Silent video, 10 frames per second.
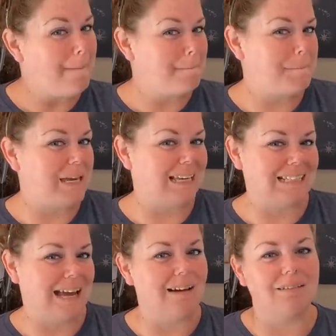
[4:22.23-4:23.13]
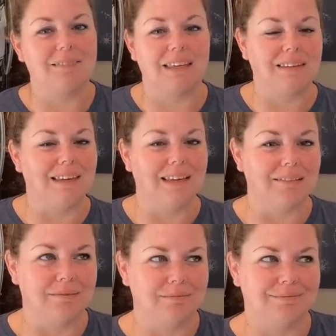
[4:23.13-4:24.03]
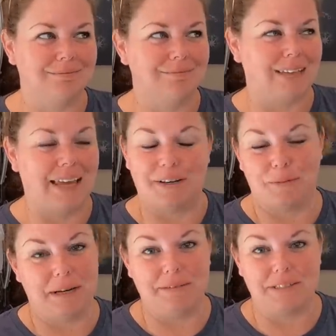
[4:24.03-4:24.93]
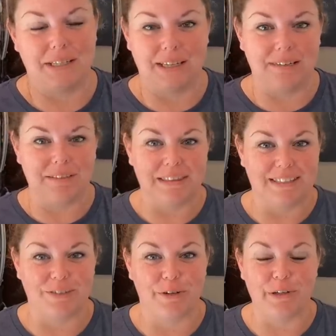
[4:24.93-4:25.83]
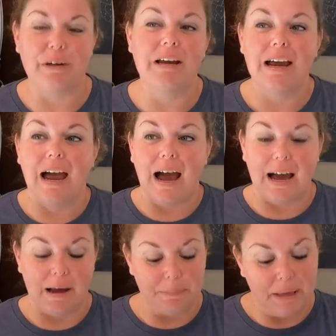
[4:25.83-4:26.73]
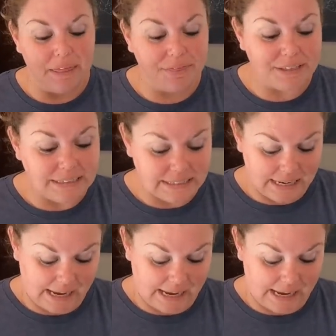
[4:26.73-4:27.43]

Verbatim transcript: yes. picked out thinking... I don't know what I was thinking. um, this